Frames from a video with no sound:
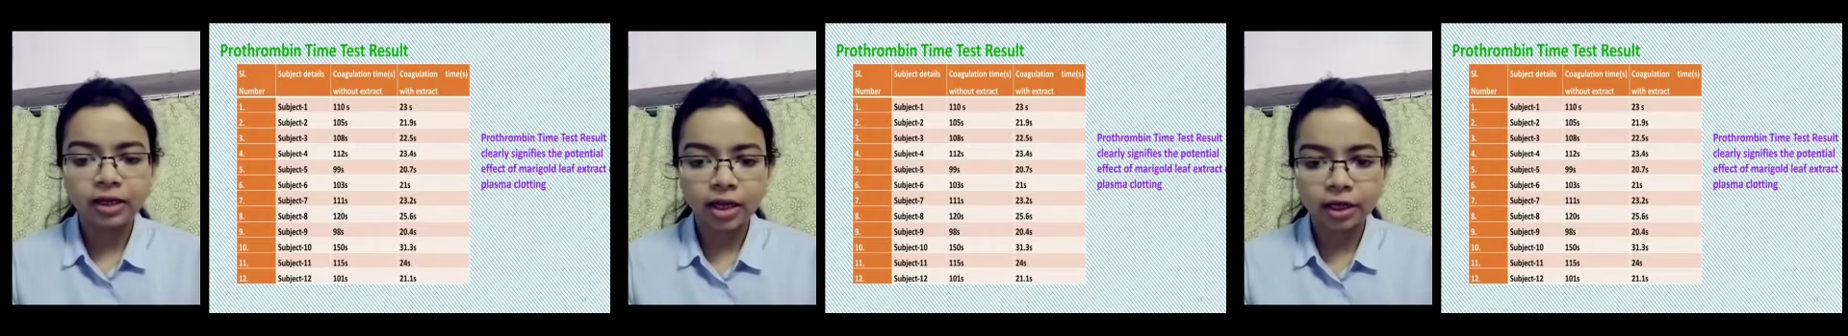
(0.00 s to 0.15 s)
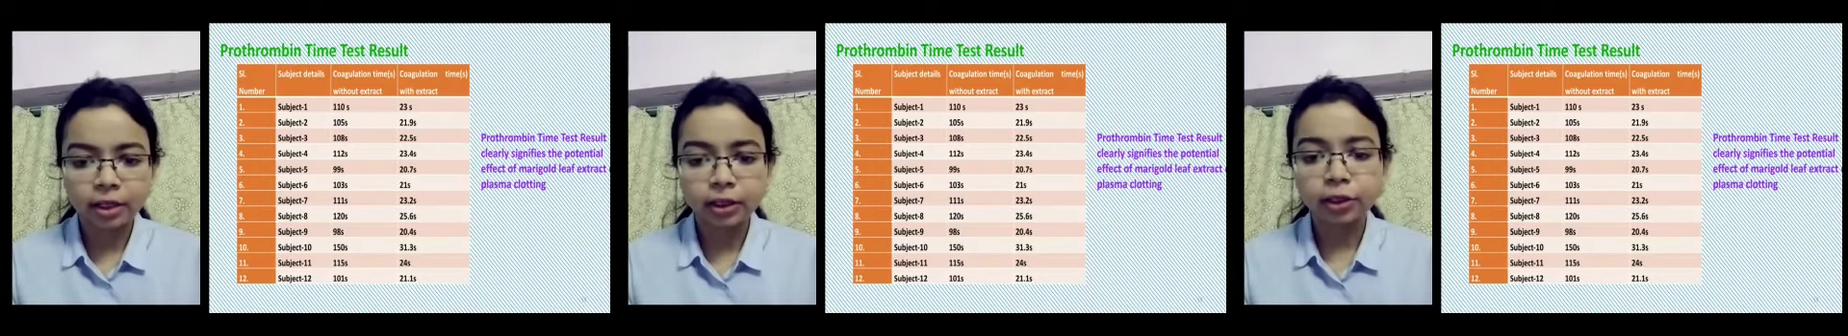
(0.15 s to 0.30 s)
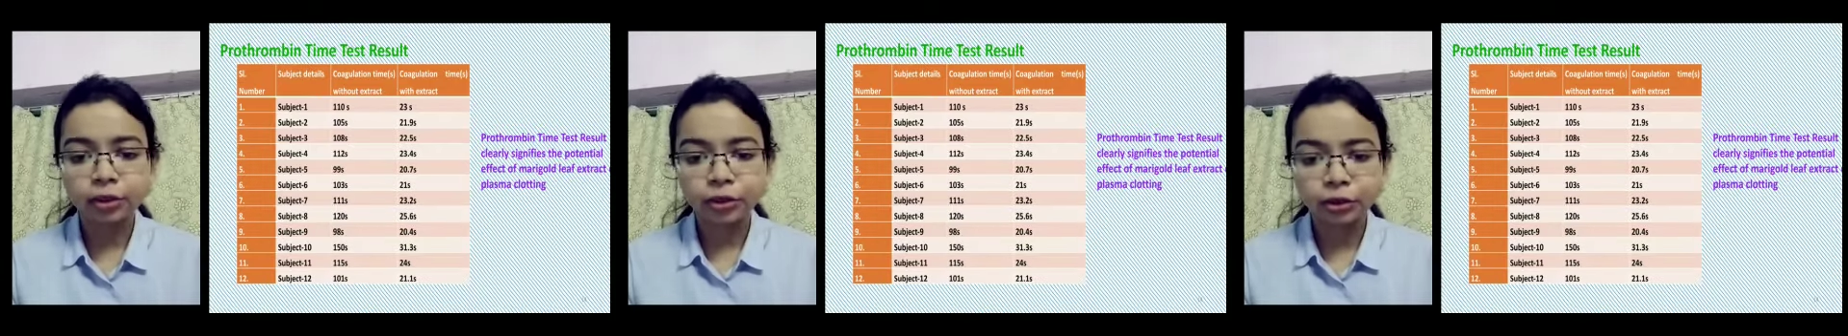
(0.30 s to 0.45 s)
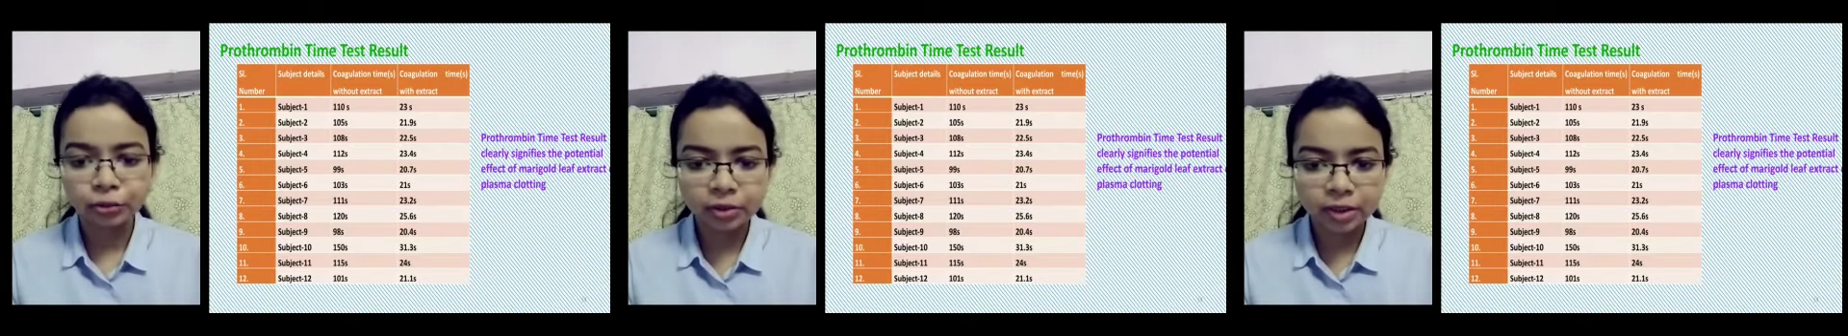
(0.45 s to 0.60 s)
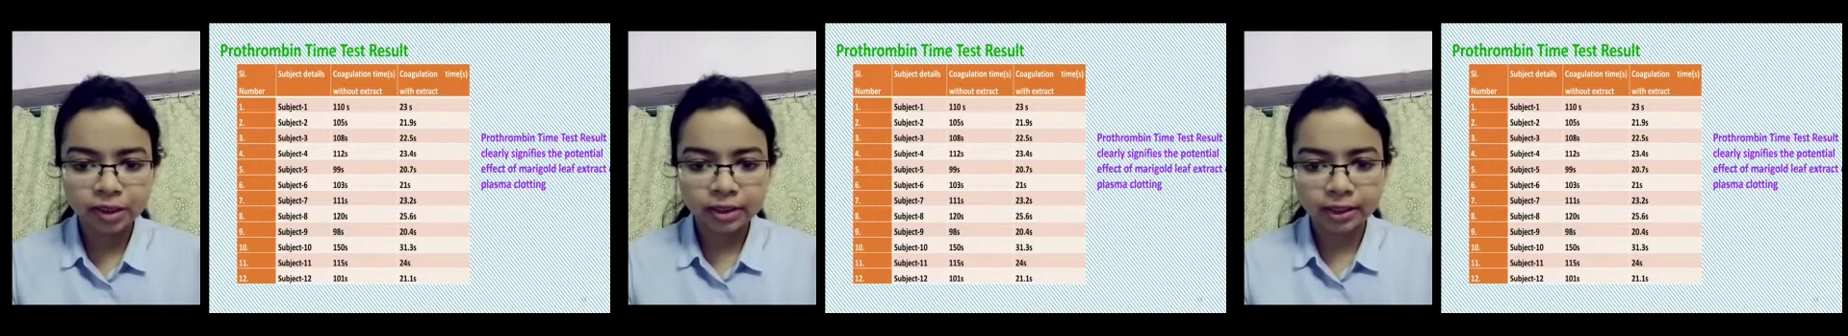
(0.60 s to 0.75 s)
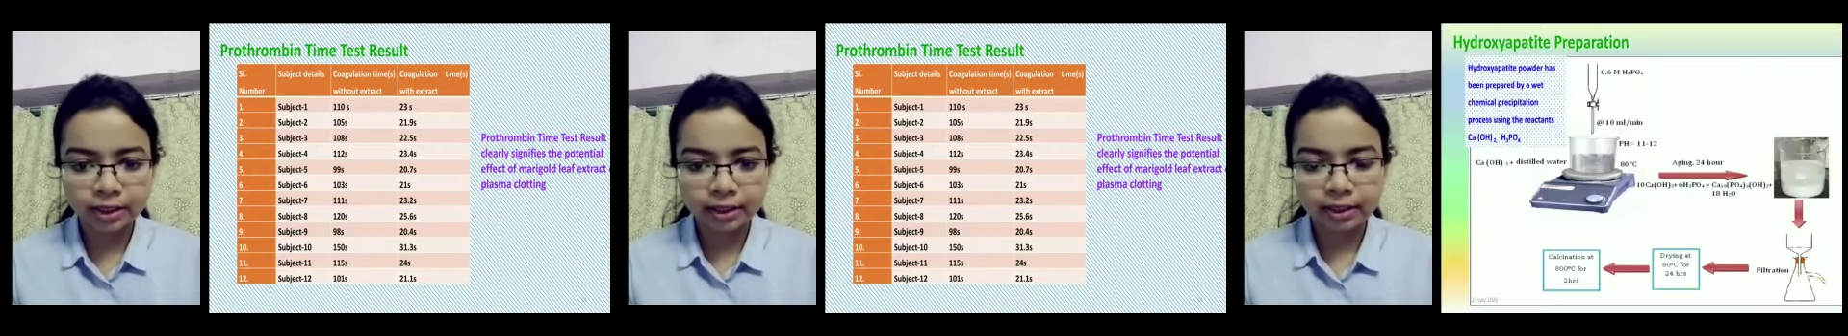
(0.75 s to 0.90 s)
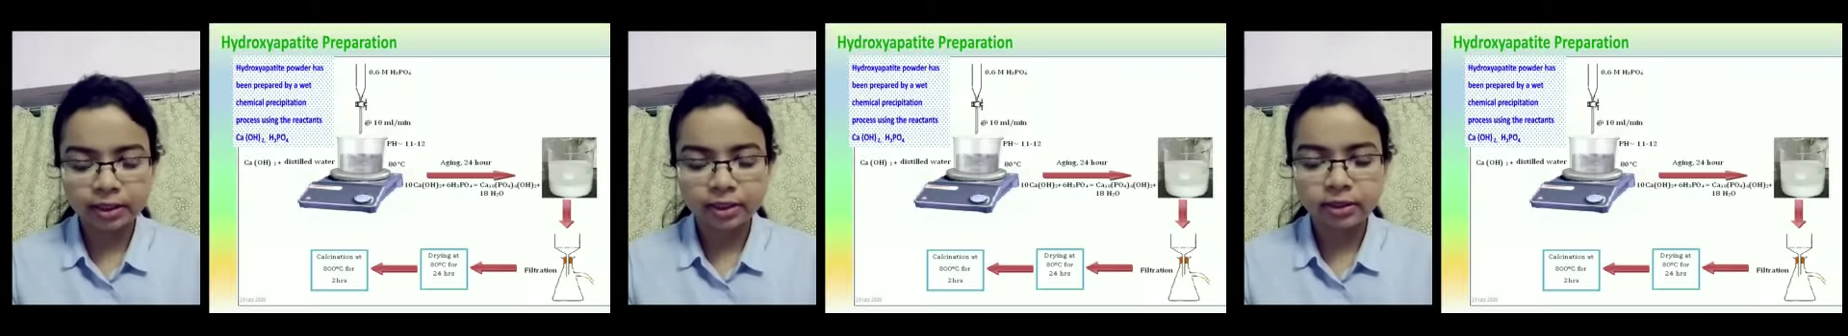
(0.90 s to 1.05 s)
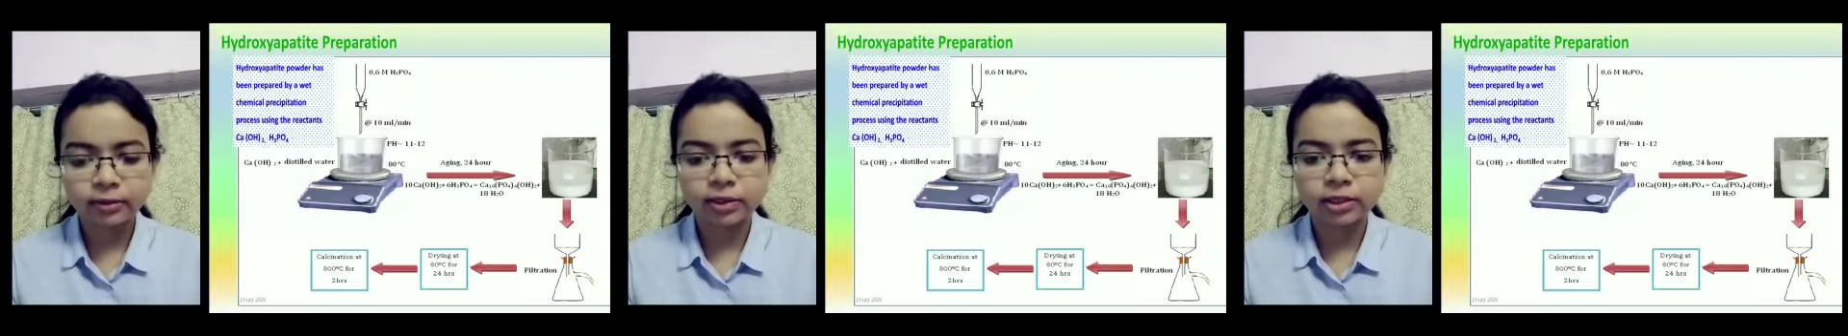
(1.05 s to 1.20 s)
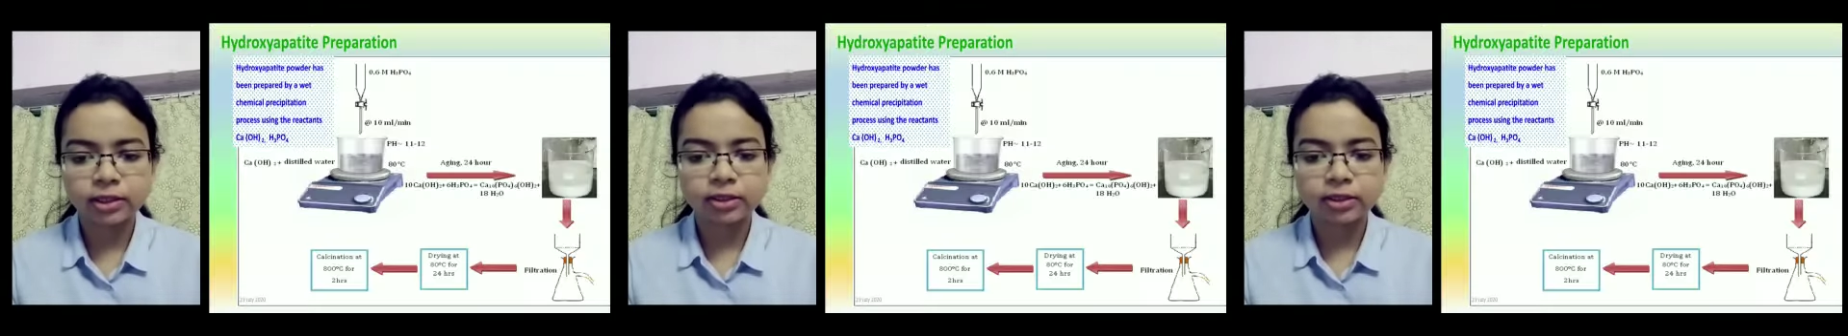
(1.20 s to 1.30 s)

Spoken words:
done two studies,